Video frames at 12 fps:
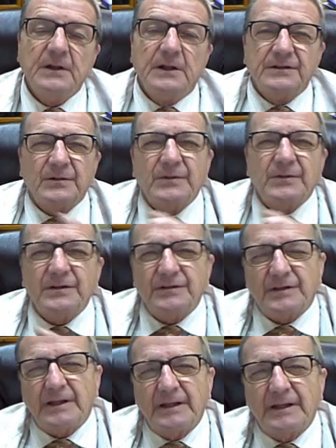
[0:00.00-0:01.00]
Sometimes it's
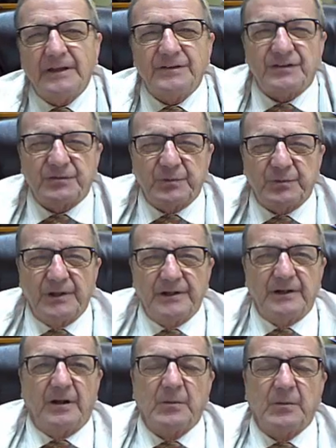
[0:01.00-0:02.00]
kind of nice to split it
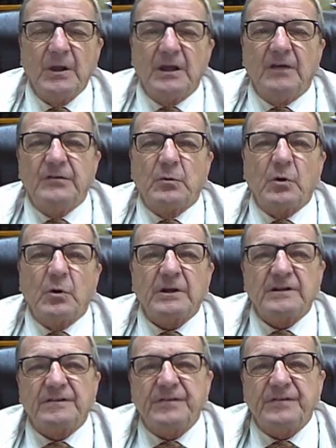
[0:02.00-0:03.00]
up. If you're working as
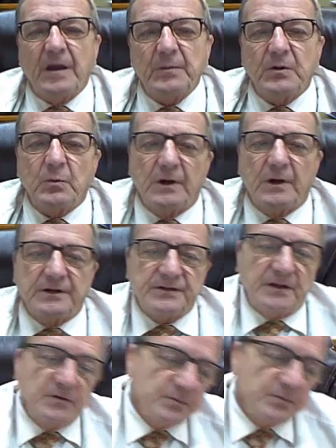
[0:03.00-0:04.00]
a family, you want to say,
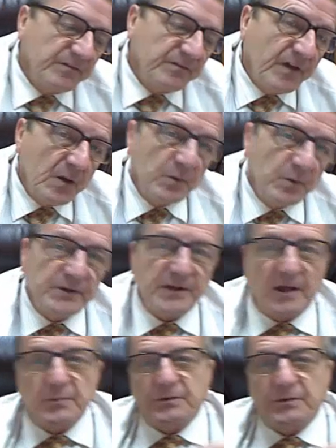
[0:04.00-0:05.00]
here's my family
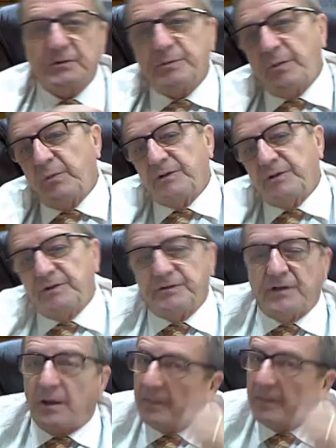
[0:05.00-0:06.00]
time and here's my business
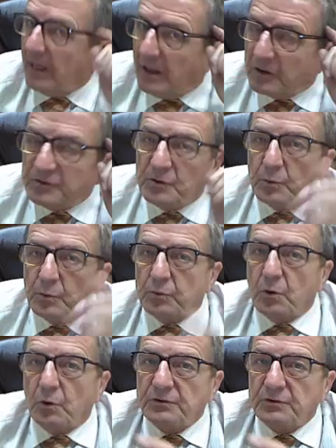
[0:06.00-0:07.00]
time, because you
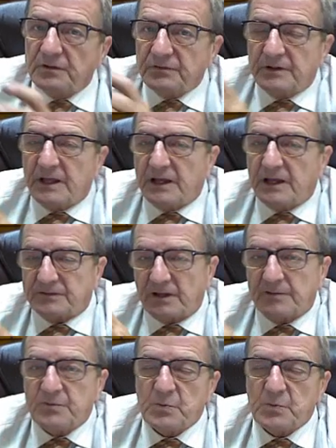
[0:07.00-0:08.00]
roll different hats. A lot
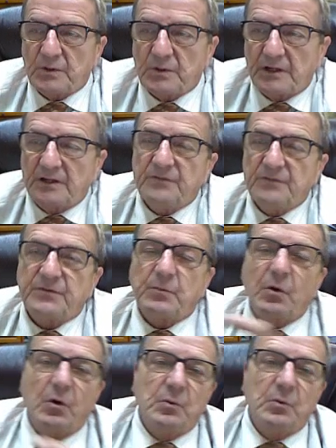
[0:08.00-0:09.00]
of people, when I leave from
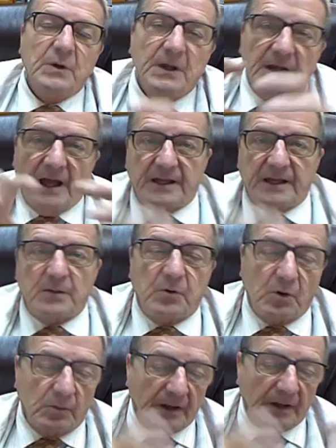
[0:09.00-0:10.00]
home, I come
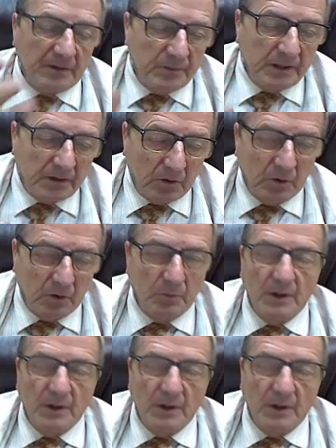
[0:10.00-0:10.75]
home, I can be at home